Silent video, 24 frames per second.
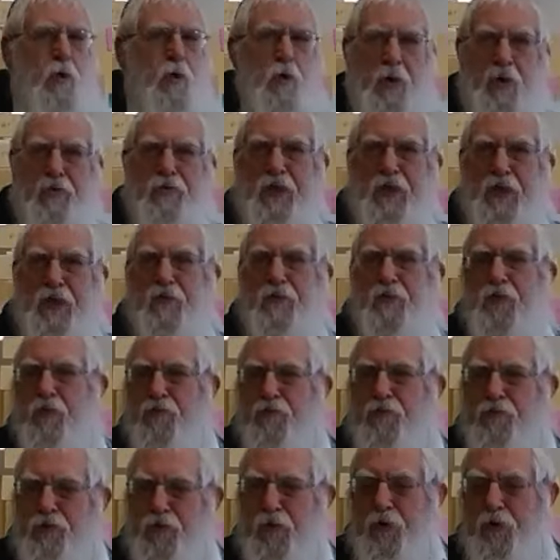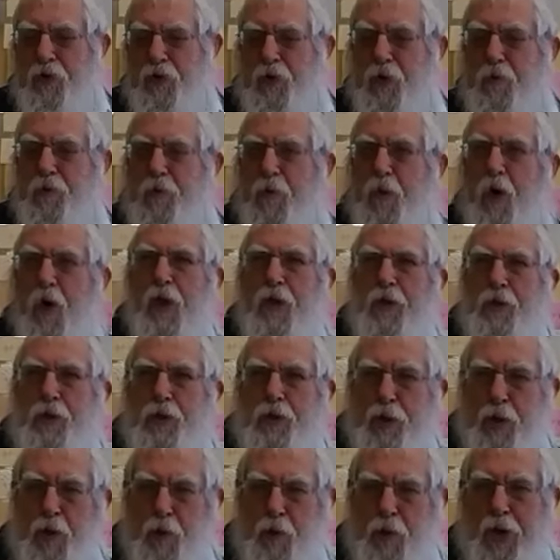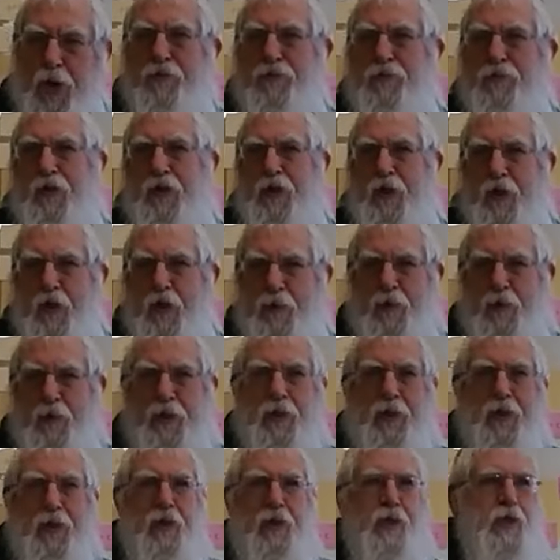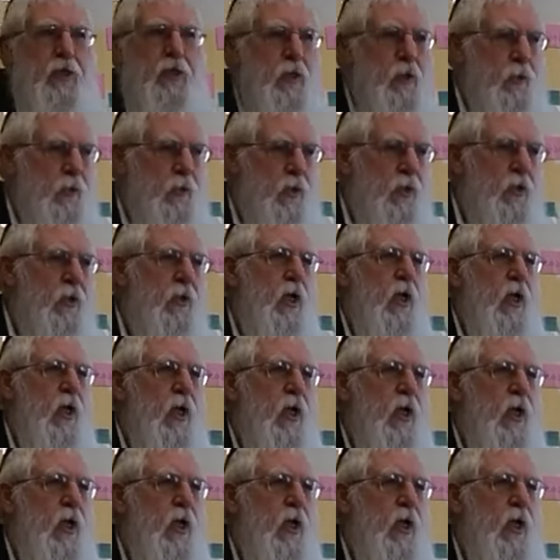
Whoever lived in the furthest part, geographically speaking, in Israel,